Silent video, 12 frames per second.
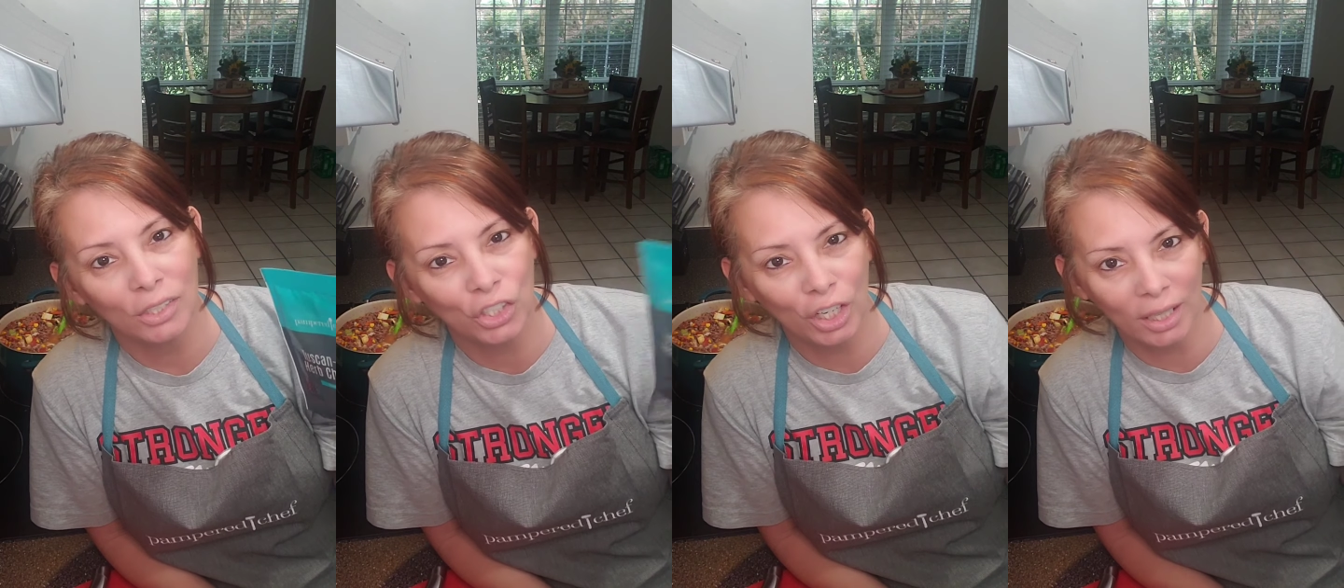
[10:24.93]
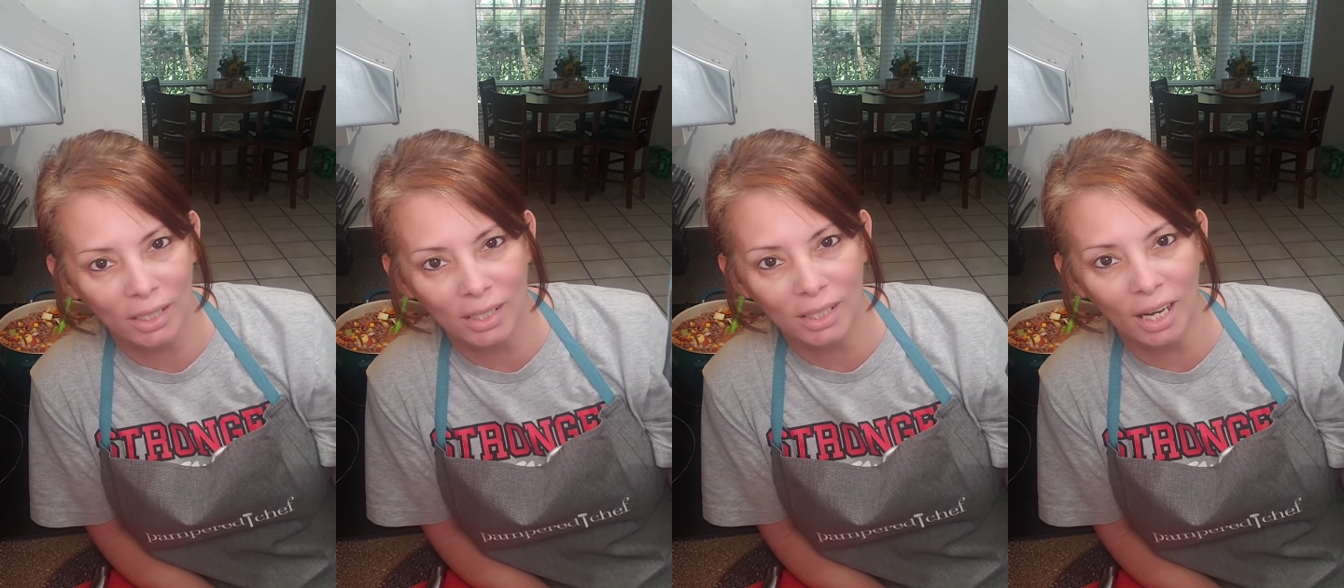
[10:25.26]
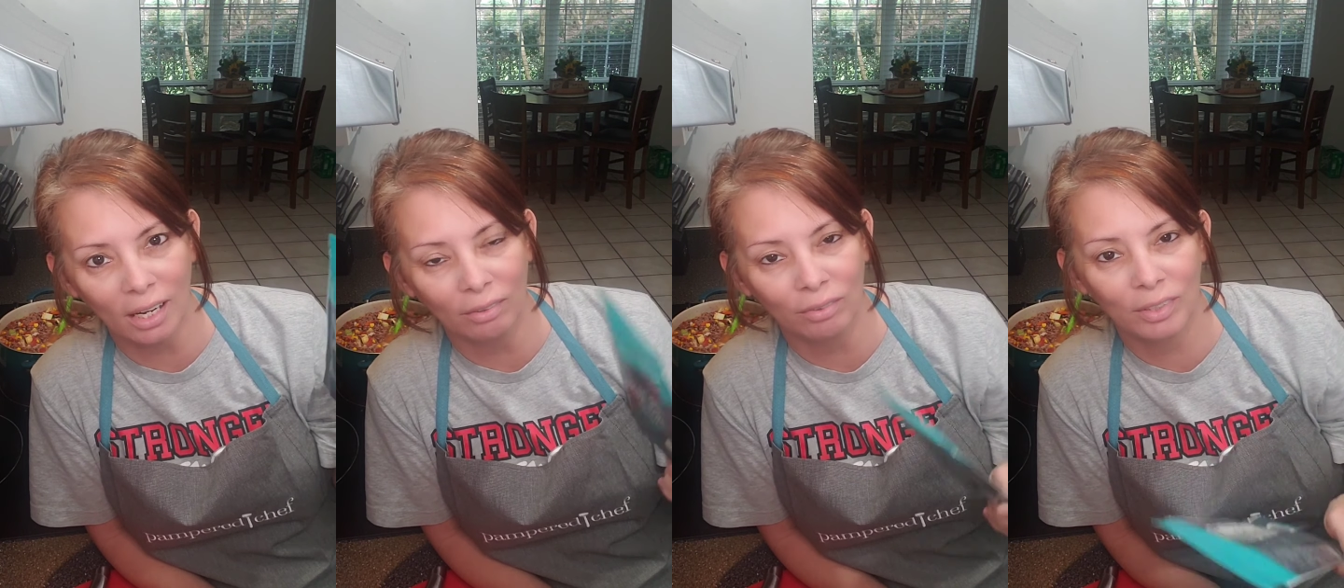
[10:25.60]
chicken
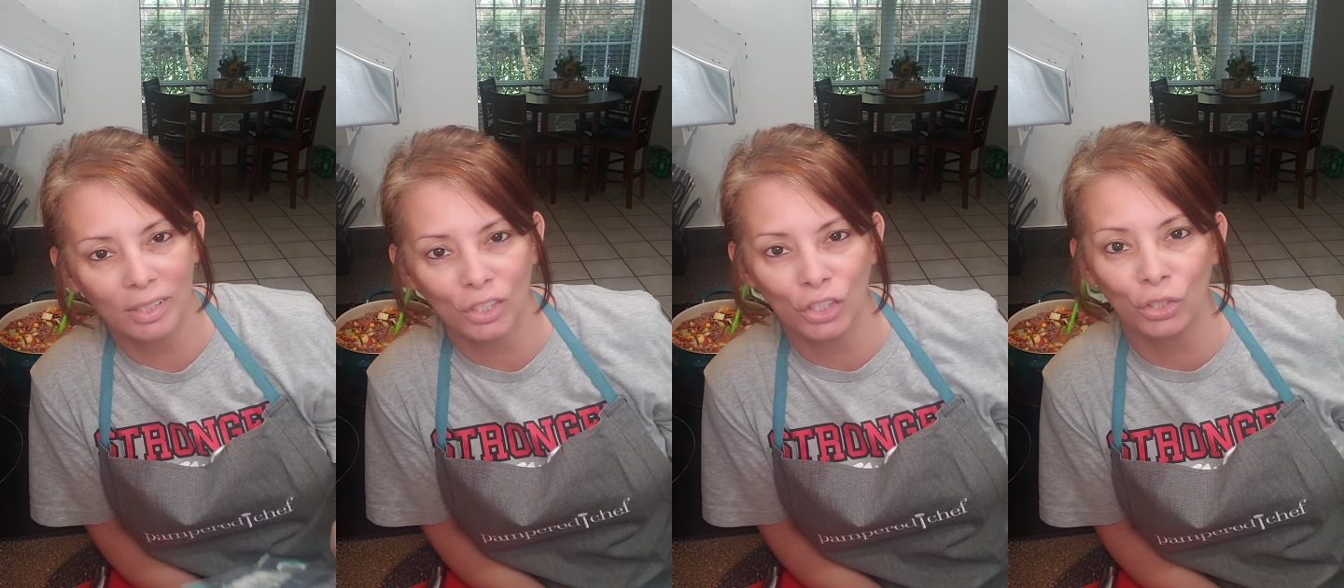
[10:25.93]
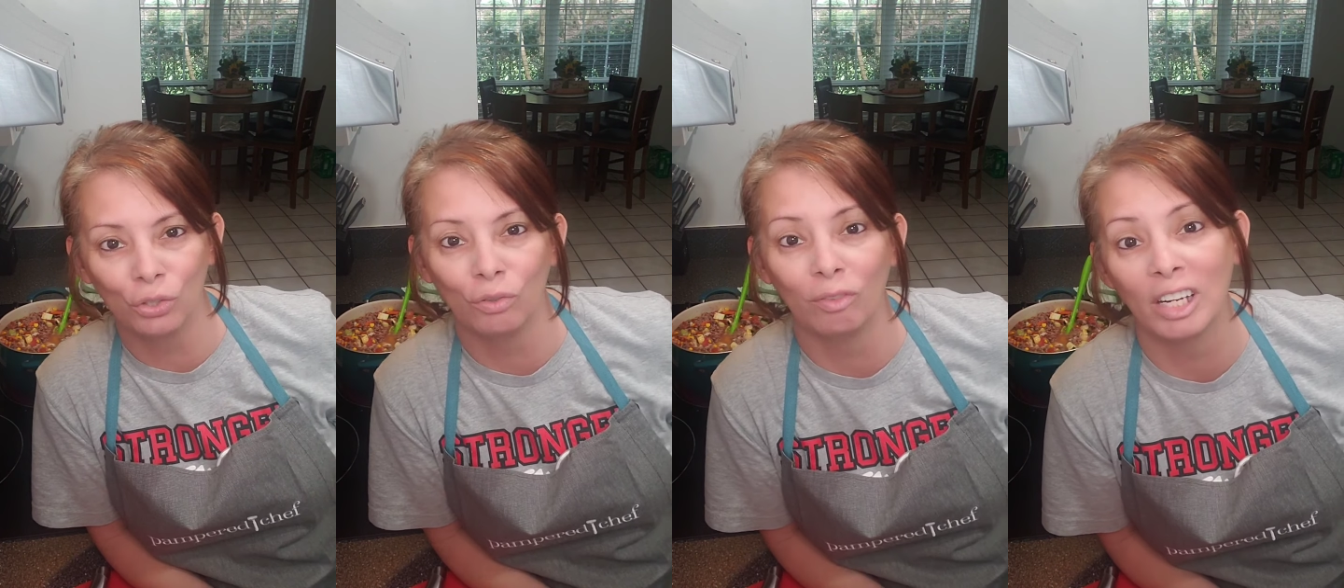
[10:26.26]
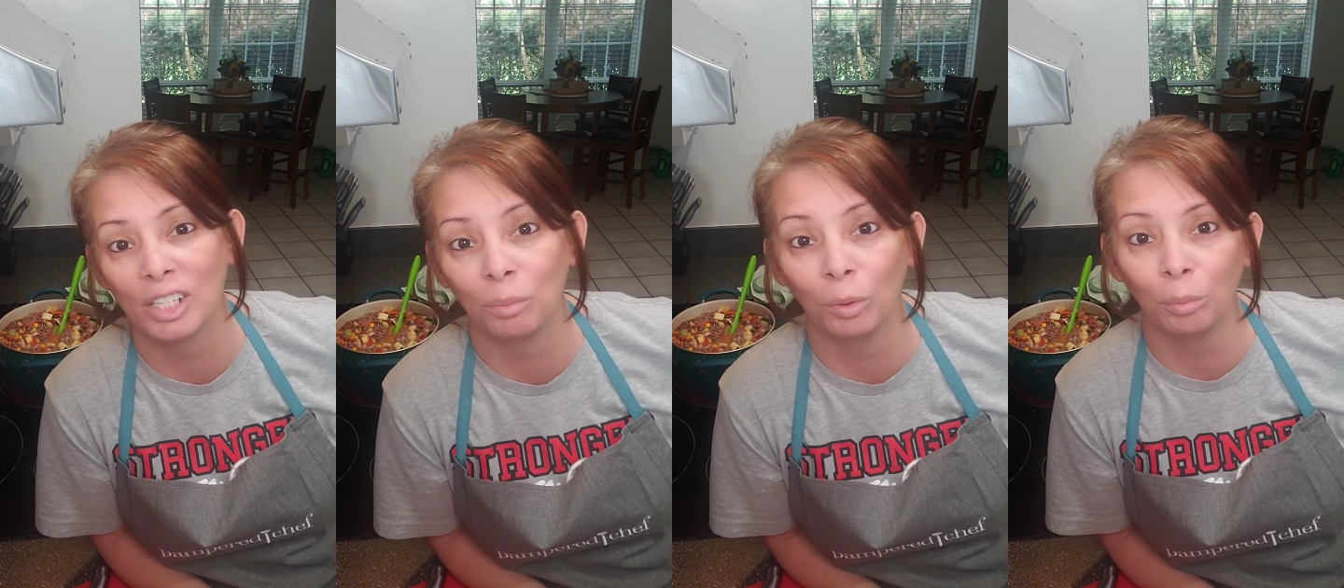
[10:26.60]
stuff to
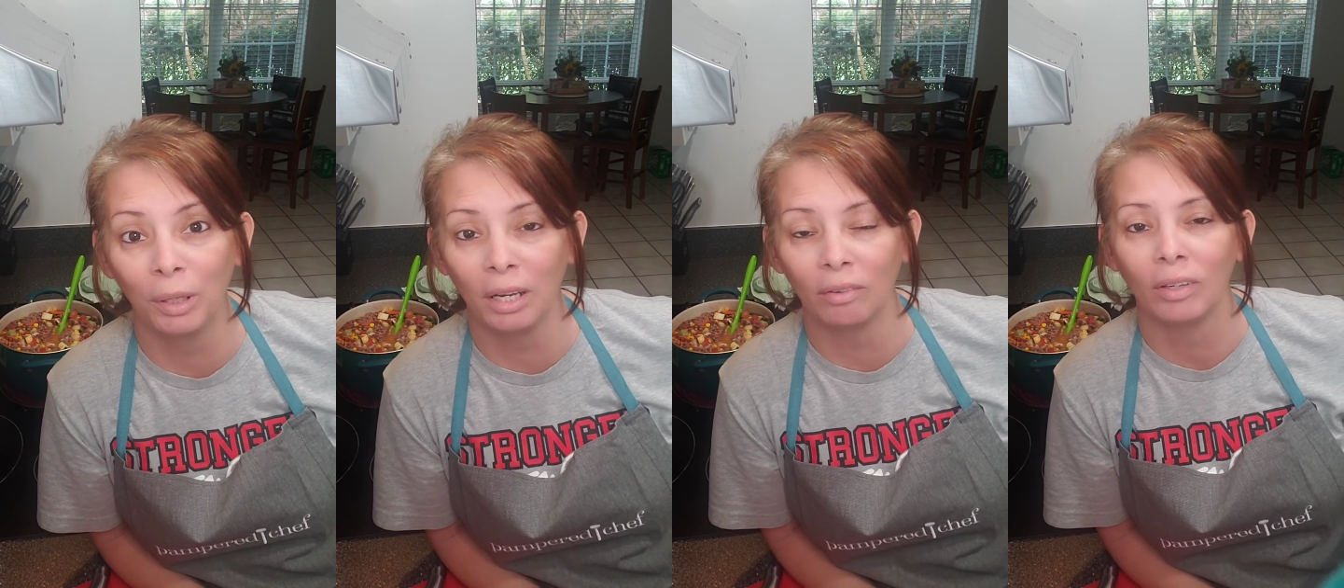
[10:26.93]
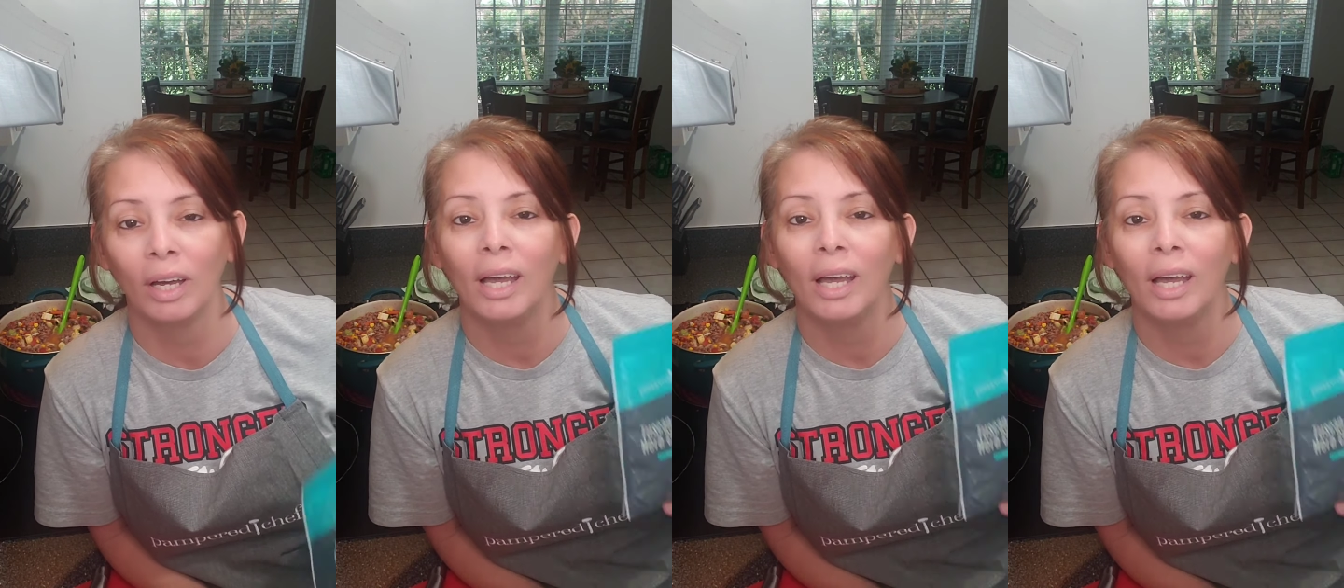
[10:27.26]
vegetable beef?